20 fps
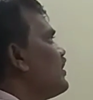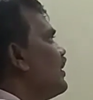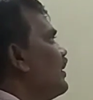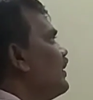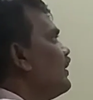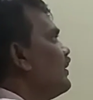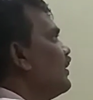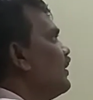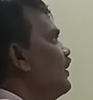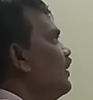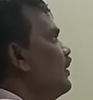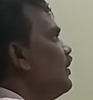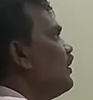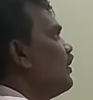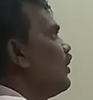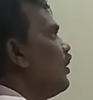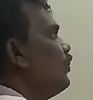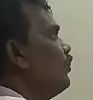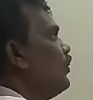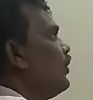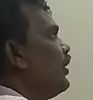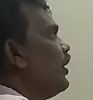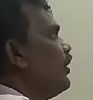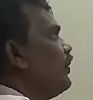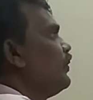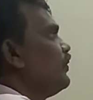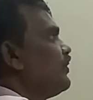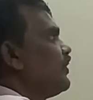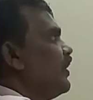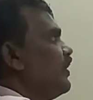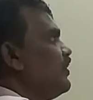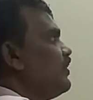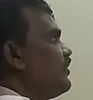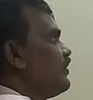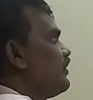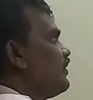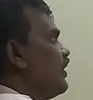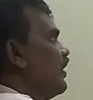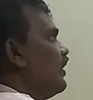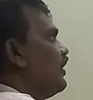channel, Competitive
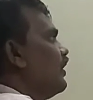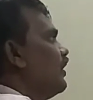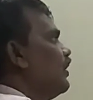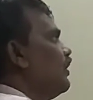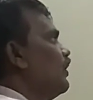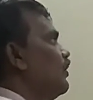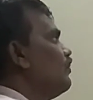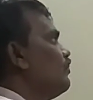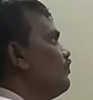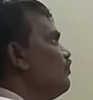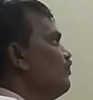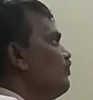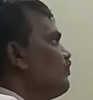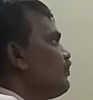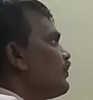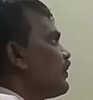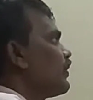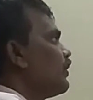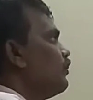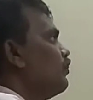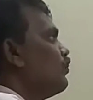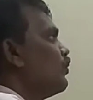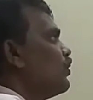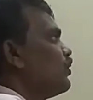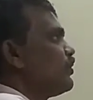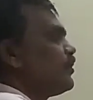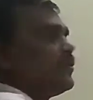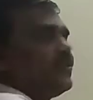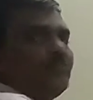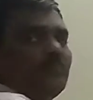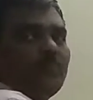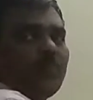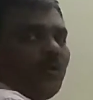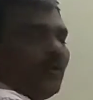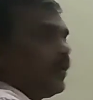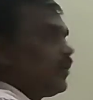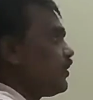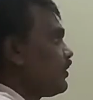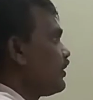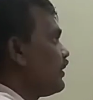Science channel, Motion
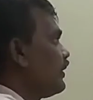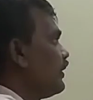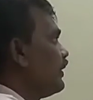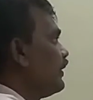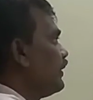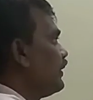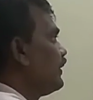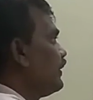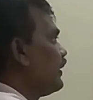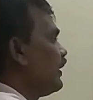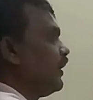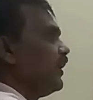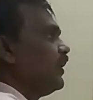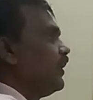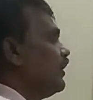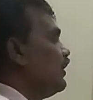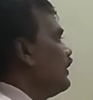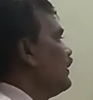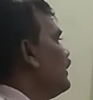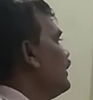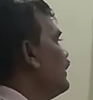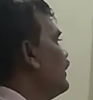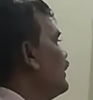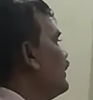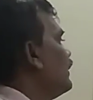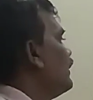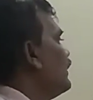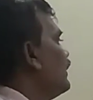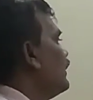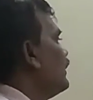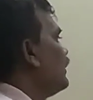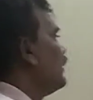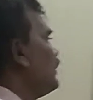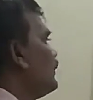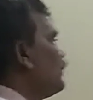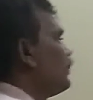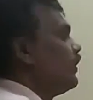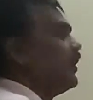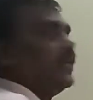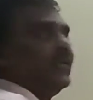Part 3.
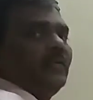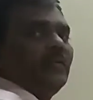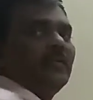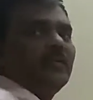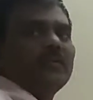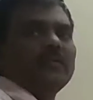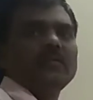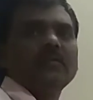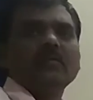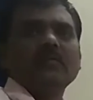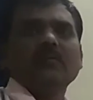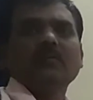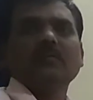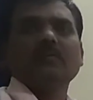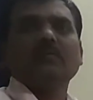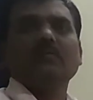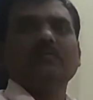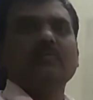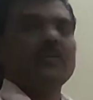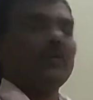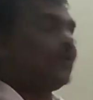Today we